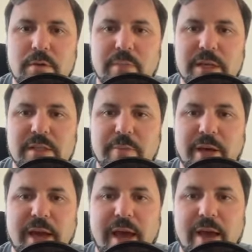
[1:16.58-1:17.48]
picks up
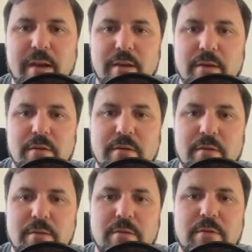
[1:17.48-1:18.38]
a cat.
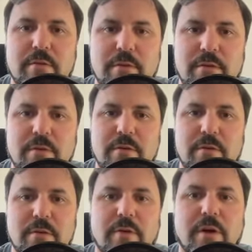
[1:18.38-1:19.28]

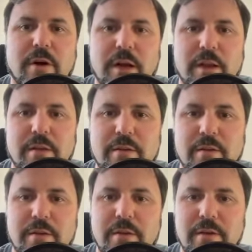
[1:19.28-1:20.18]
Oh, God.
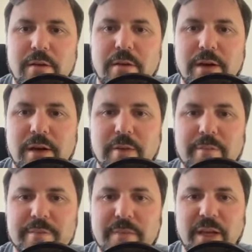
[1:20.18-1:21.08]

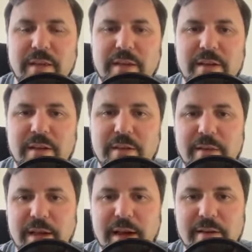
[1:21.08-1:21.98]
Um, and then
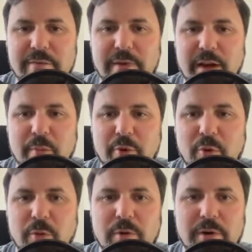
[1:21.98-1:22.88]
they add a, a couple
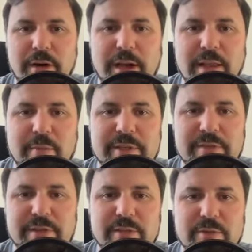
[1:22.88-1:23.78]
horror elements
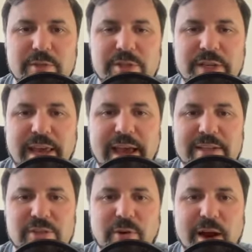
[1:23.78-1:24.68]
of it. This one's just a
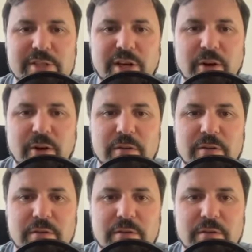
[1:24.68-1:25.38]
cat scratching her.